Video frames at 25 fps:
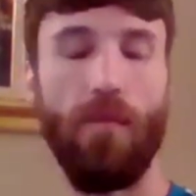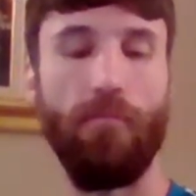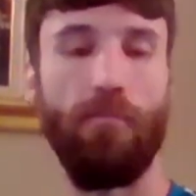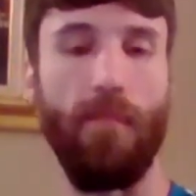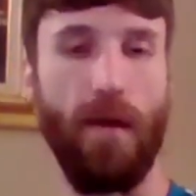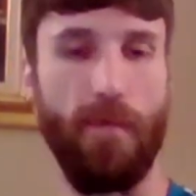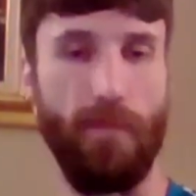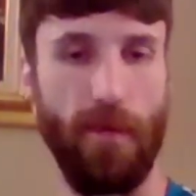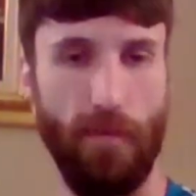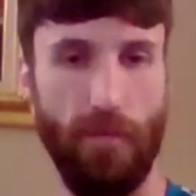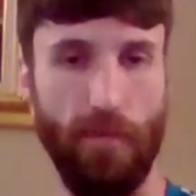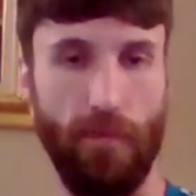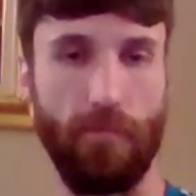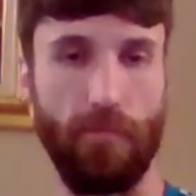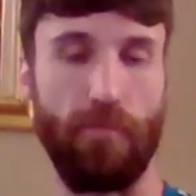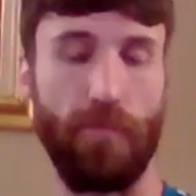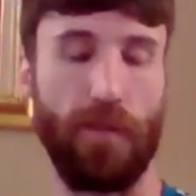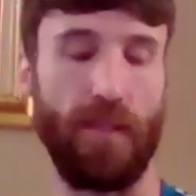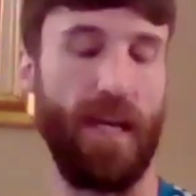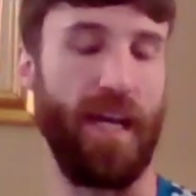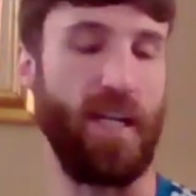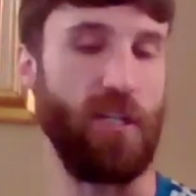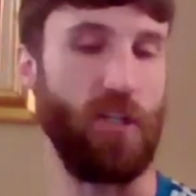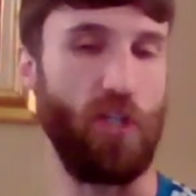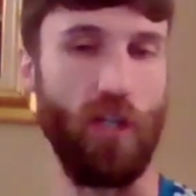maybe
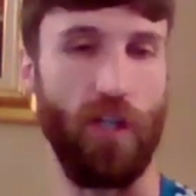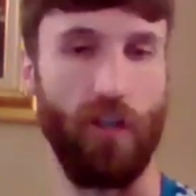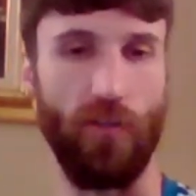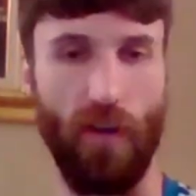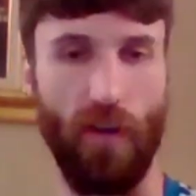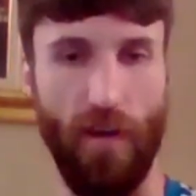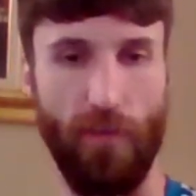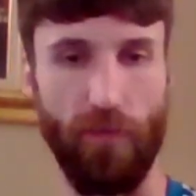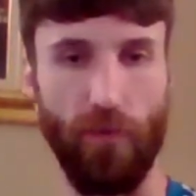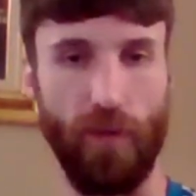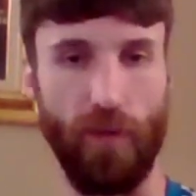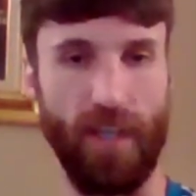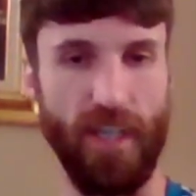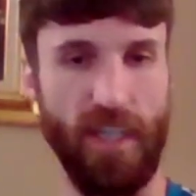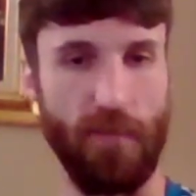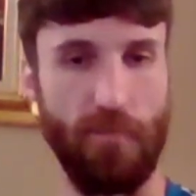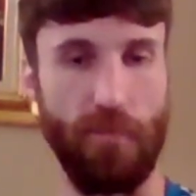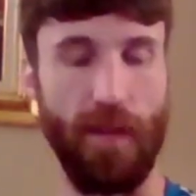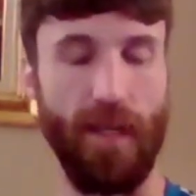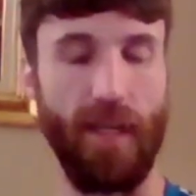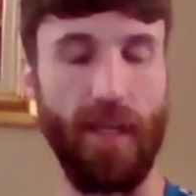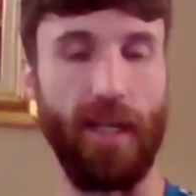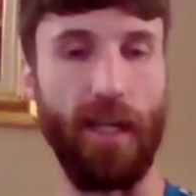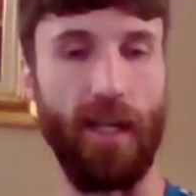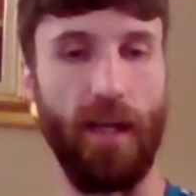potentially the referees
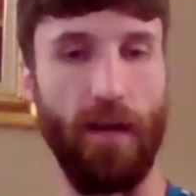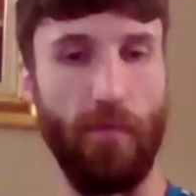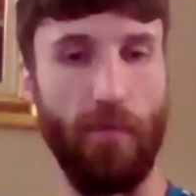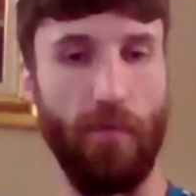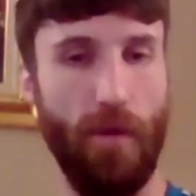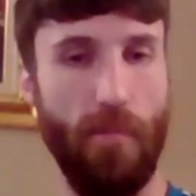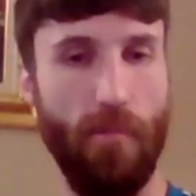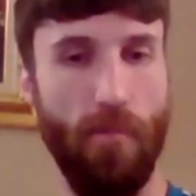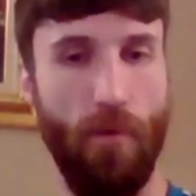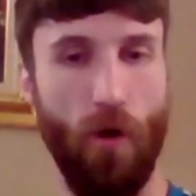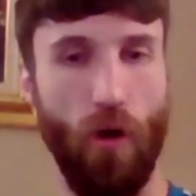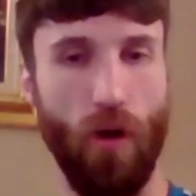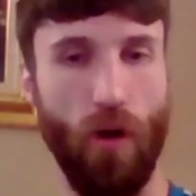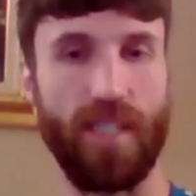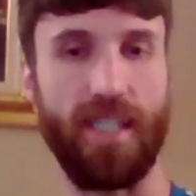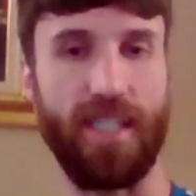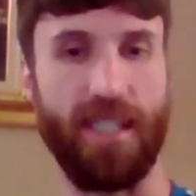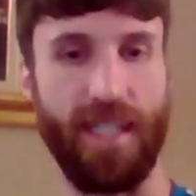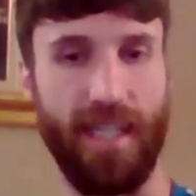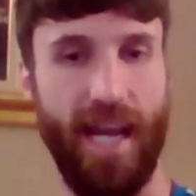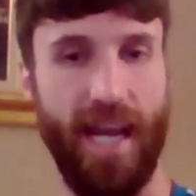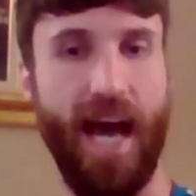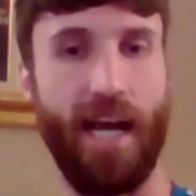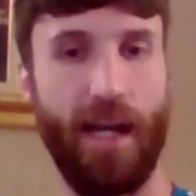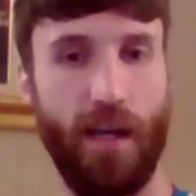being a little bit more
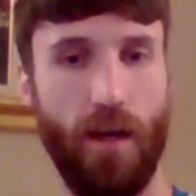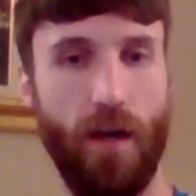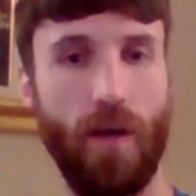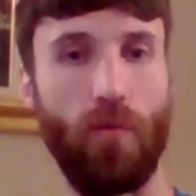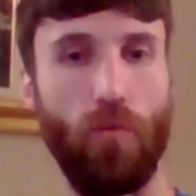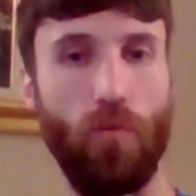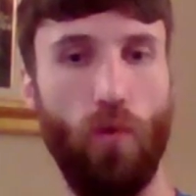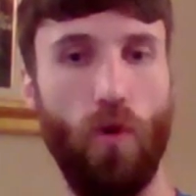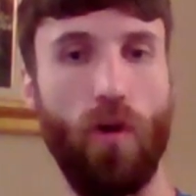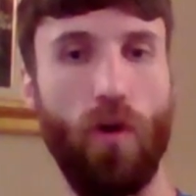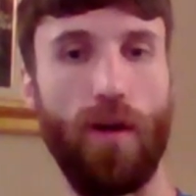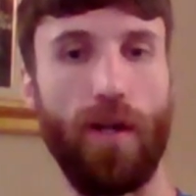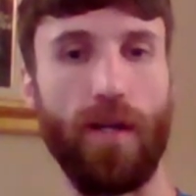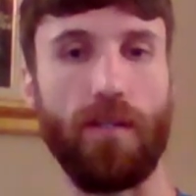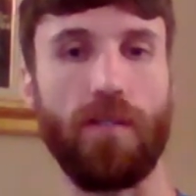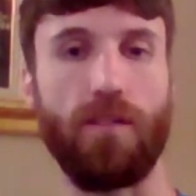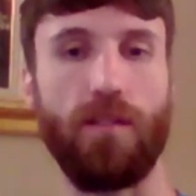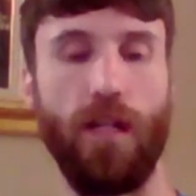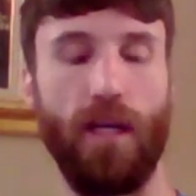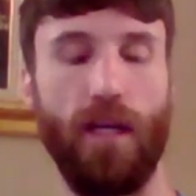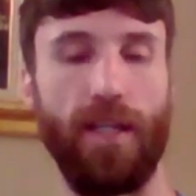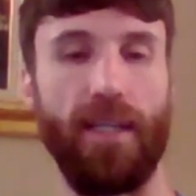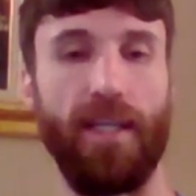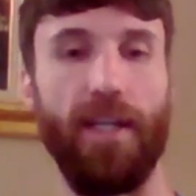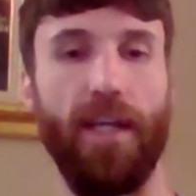slack on warnings,
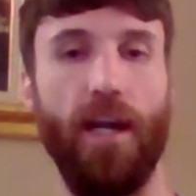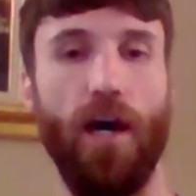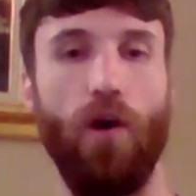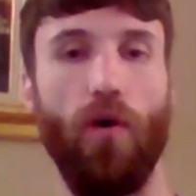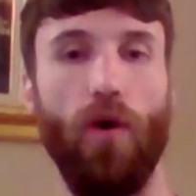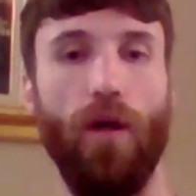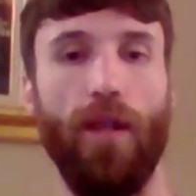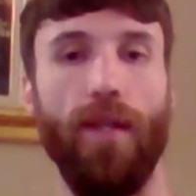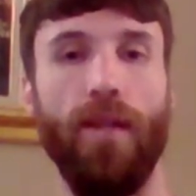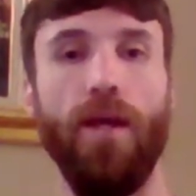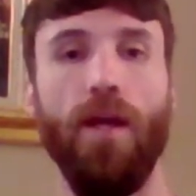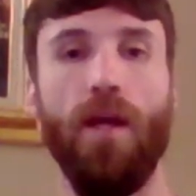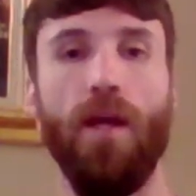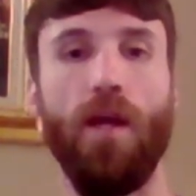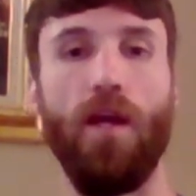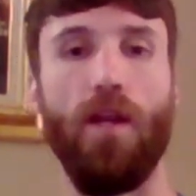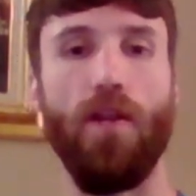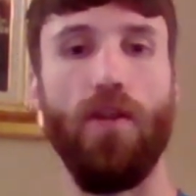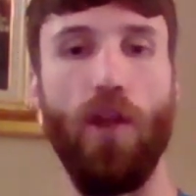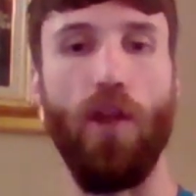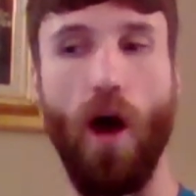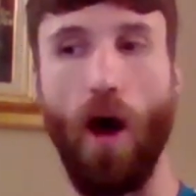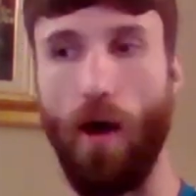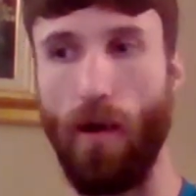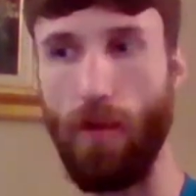like, you know, and
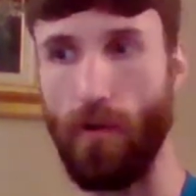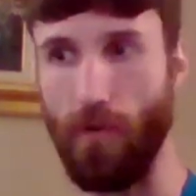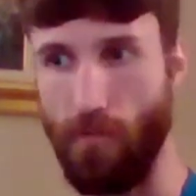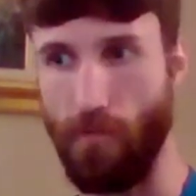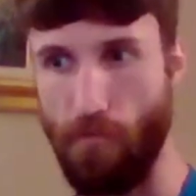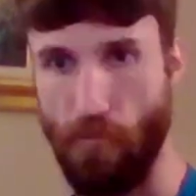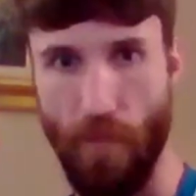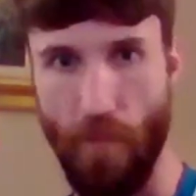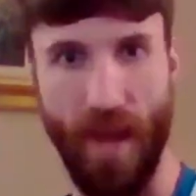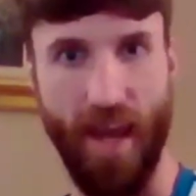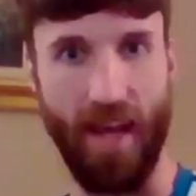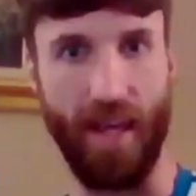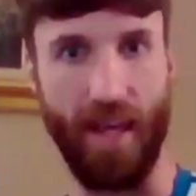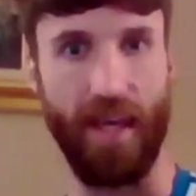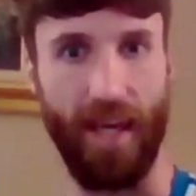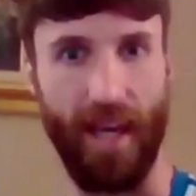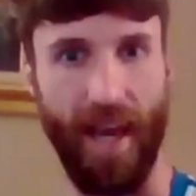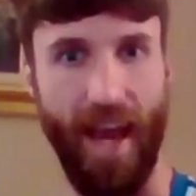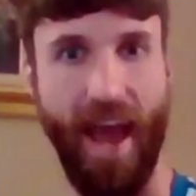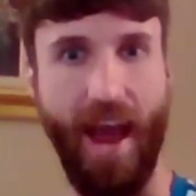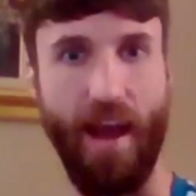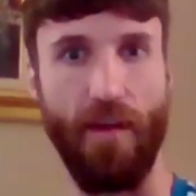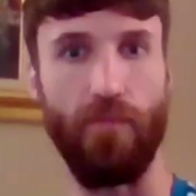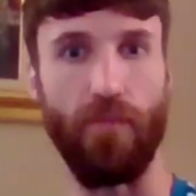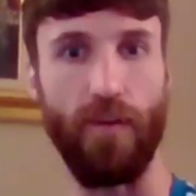not
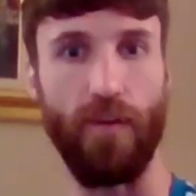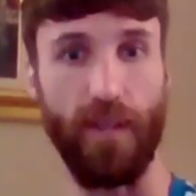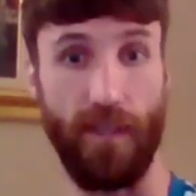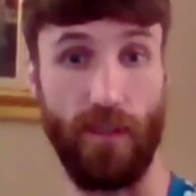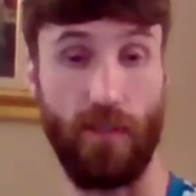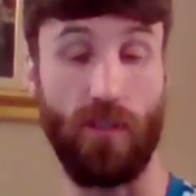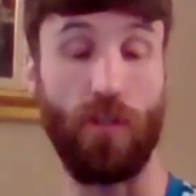picking every.